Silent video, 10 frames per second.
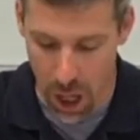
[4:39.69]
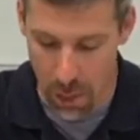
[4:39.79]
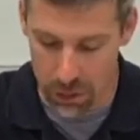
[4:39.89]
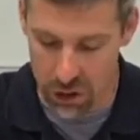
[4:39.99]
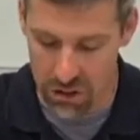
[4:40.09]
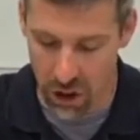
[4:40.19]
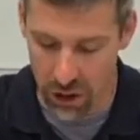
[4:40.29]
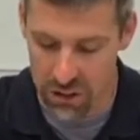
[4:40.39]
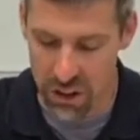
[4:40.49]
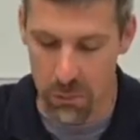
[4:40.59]
but you're
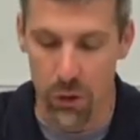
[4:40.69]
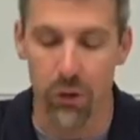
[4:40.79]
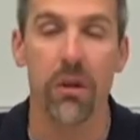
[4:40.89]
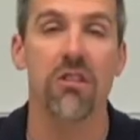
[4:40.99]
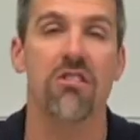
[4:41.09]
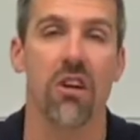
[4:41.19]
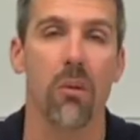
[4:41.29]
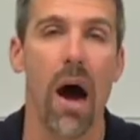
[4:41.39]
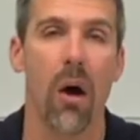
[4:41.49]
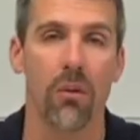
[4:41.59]
starting to see movement
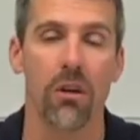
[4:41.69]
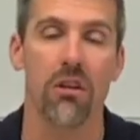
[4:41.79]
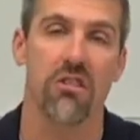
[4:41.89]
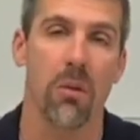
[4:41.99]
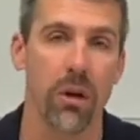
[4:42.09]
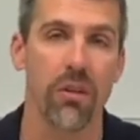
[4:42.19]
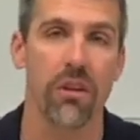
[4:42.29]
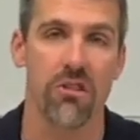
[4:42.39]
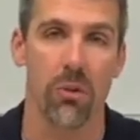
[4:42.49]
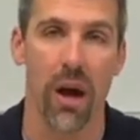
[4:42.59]
somehow or somewhat in
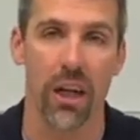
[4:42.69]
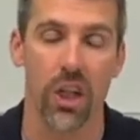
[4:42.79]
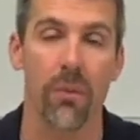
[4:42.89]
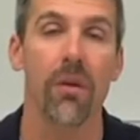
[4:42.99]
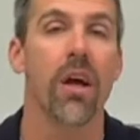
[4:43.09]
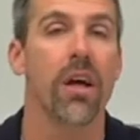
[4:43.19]
this direction.